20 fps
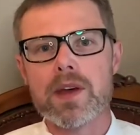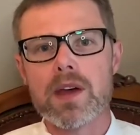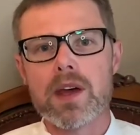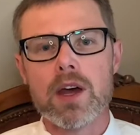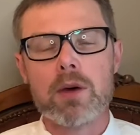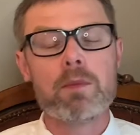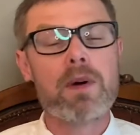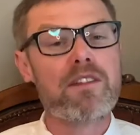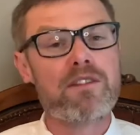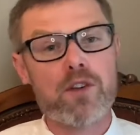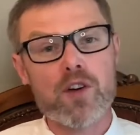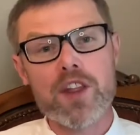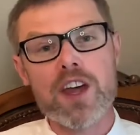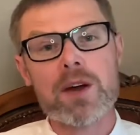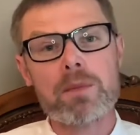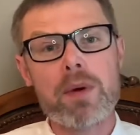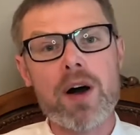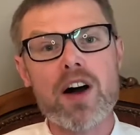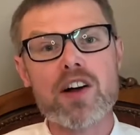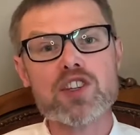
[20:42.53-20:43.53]
But for the
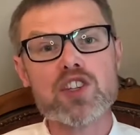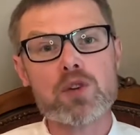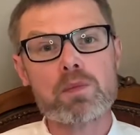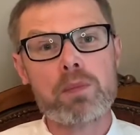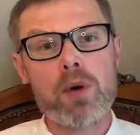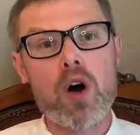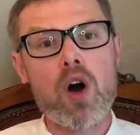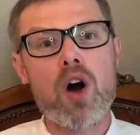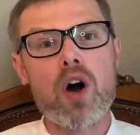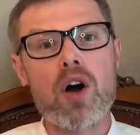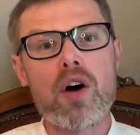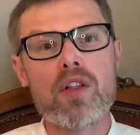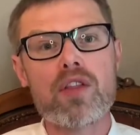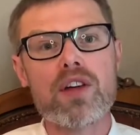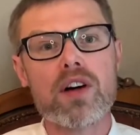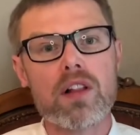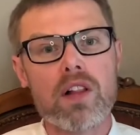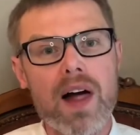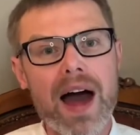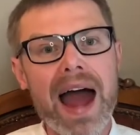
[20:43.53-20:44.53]
Apostle Paul,
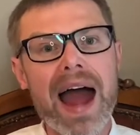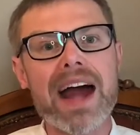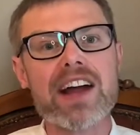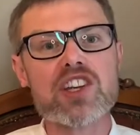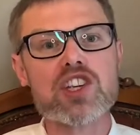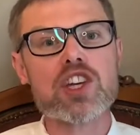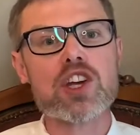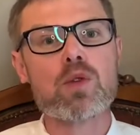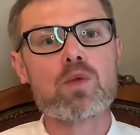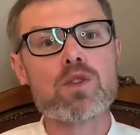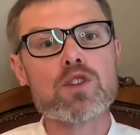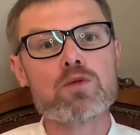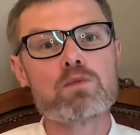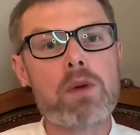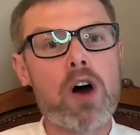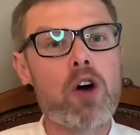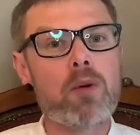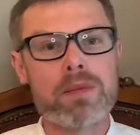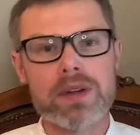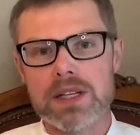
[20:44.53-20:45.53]
the lashing was
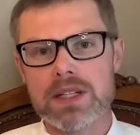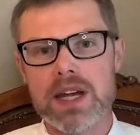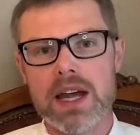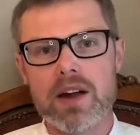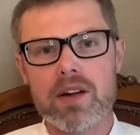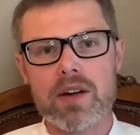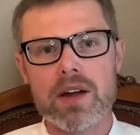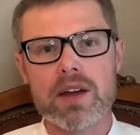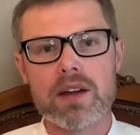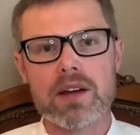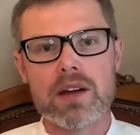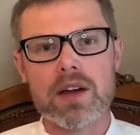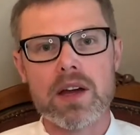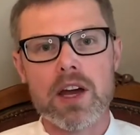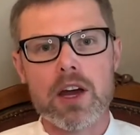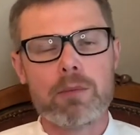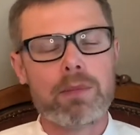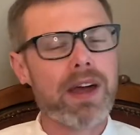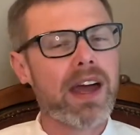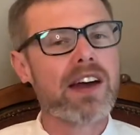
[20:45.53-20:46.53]
momentary
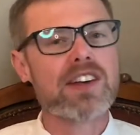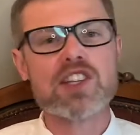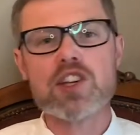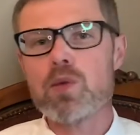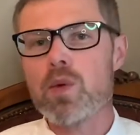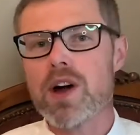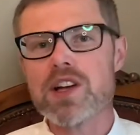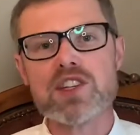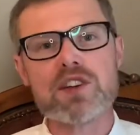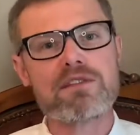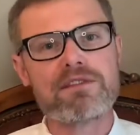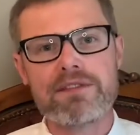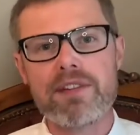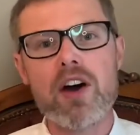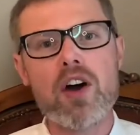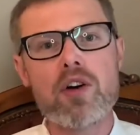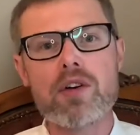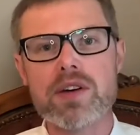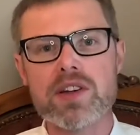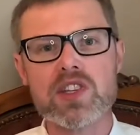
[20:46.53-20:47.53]
because he wasn't
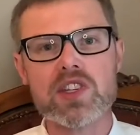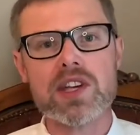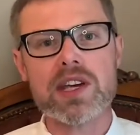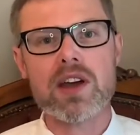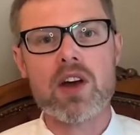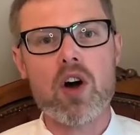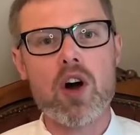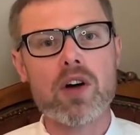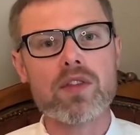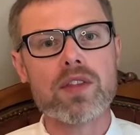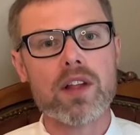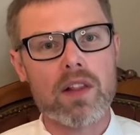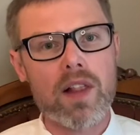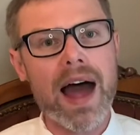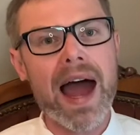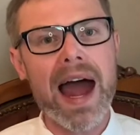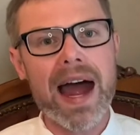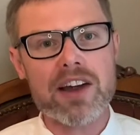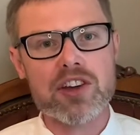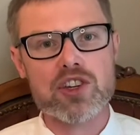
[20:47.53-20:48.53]
focusing on the
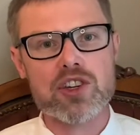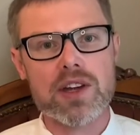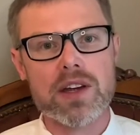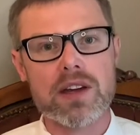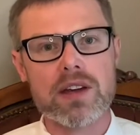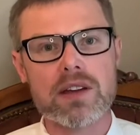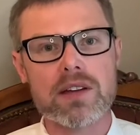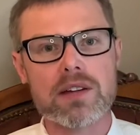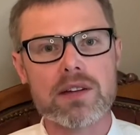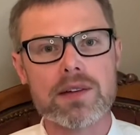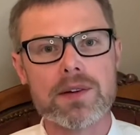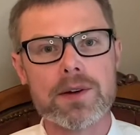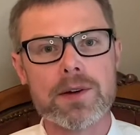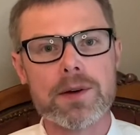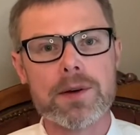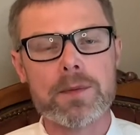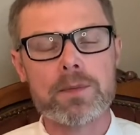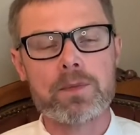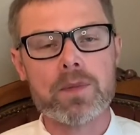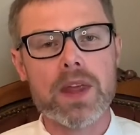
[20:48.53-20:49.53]
lashing.
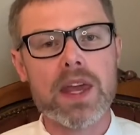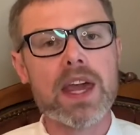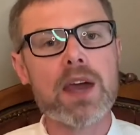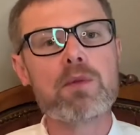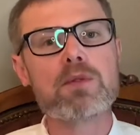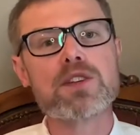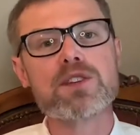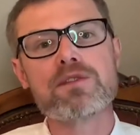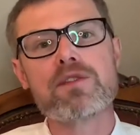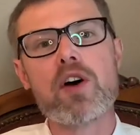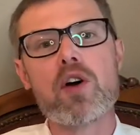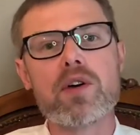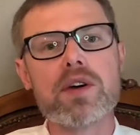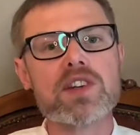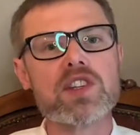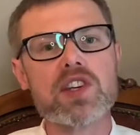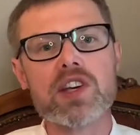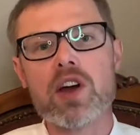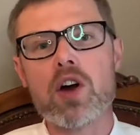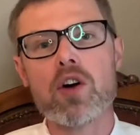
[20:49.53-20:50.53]
He was
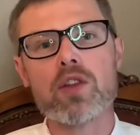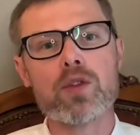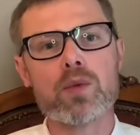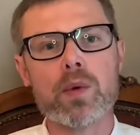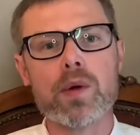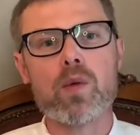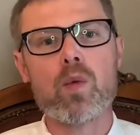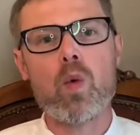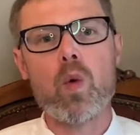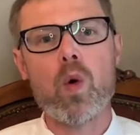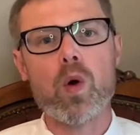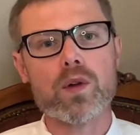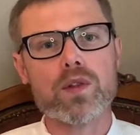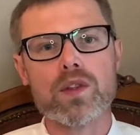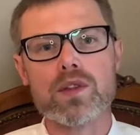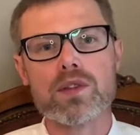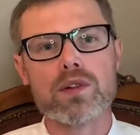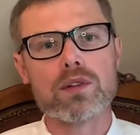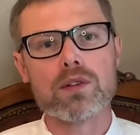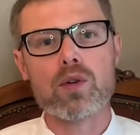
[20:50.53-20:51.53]
focusing on the reward
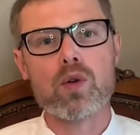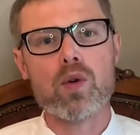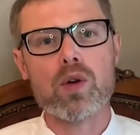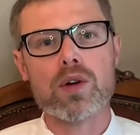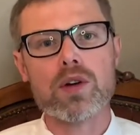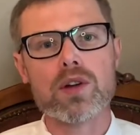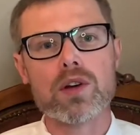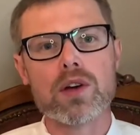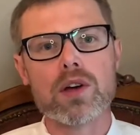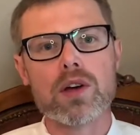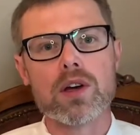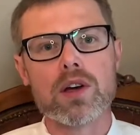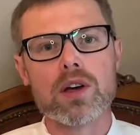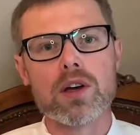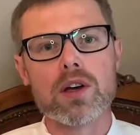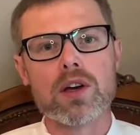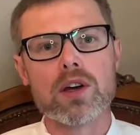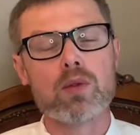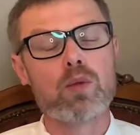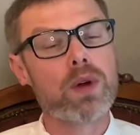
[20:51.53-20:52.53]
that the Lord
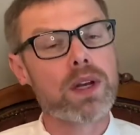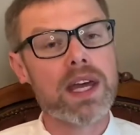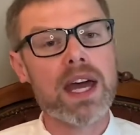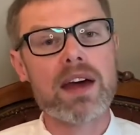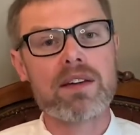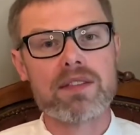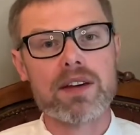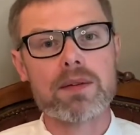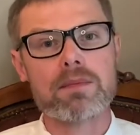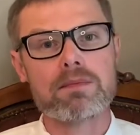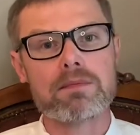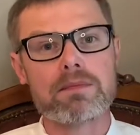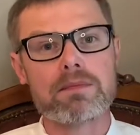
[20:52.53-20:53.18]
would give him.